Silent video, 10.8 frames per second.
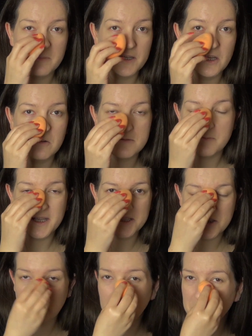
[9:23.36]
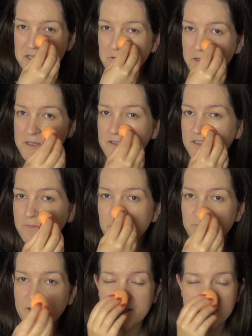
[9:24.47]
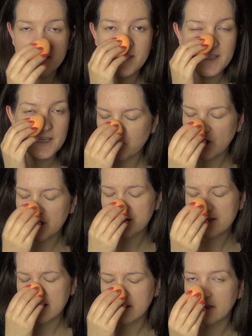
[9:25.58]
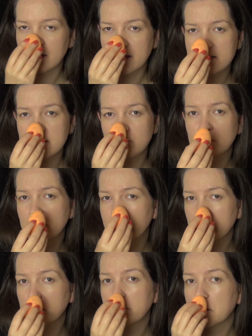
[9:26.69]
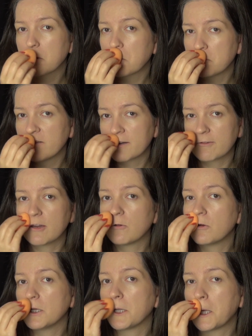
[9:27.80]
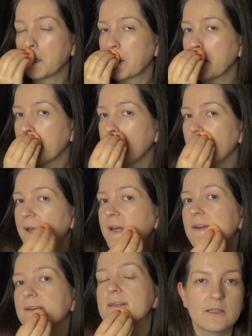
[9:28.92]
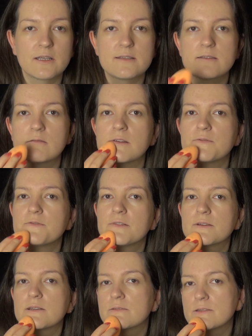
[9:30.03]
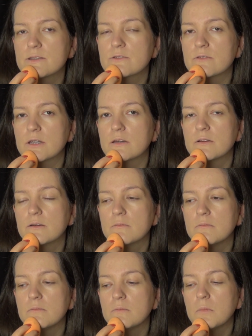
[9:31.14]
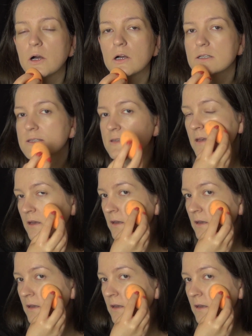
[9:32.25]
to my nose, blender always works a little bit better. Brush sadly doesn't work very well on very oily areas. It tends to leave streak marks.